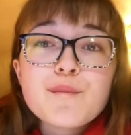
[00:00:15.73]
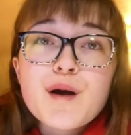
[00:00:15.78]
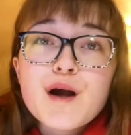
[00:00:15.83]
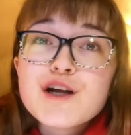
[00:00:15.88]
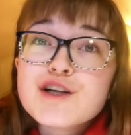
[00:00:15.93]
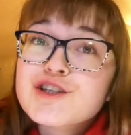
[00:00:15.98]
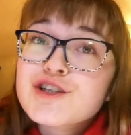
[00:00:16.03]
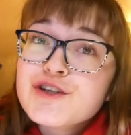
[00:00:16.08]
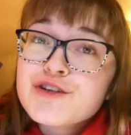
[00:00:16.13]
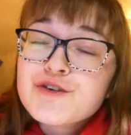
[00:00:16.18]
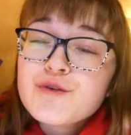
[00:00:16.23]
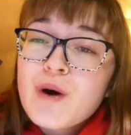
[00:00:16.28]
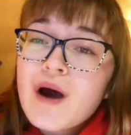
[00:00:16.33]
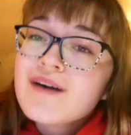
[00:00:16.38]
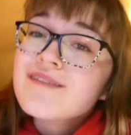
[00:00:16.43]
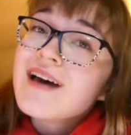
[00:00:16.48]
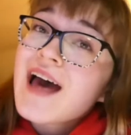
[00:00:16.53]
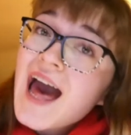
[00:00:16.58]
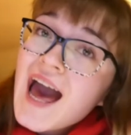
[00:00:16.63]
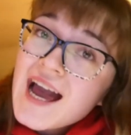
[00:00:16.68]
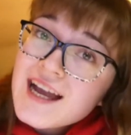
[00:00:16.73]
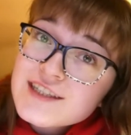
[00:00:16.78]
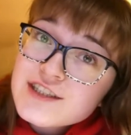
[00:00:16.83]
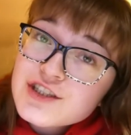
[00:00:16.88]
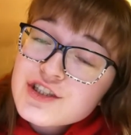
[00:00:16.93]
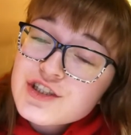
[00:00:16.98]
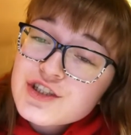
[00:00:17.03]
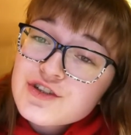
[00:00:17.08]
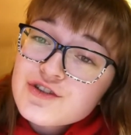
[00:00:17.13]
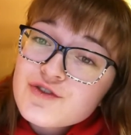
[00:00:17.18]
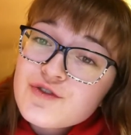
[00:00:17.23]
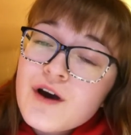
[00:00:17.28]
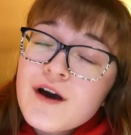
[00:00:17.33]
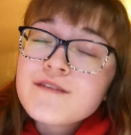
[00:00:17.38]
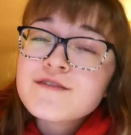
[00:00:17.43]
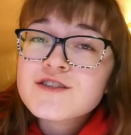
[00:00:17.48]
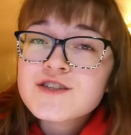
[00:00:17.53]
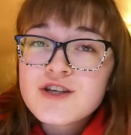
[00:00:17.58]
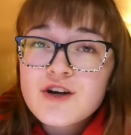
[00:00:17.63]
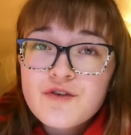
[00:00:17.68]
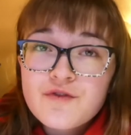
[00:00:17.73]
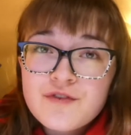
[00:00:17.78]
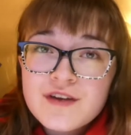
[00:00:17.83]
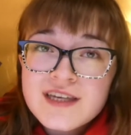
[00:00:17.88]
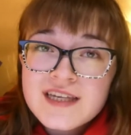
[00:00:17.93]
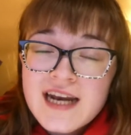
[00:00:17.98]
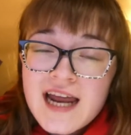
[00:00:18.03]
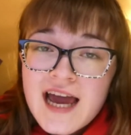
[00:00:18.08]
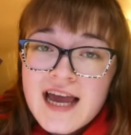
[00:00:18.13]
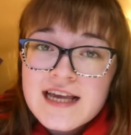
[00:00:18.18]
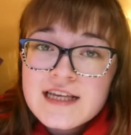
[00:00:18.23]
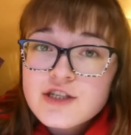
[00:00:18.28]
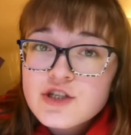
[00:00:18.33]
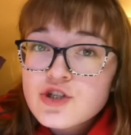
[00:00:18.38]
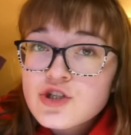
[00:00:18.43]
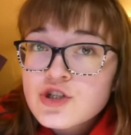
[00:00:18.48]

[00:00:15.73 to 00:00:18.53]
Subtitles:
part 2 of Act 2 of Sophie and I's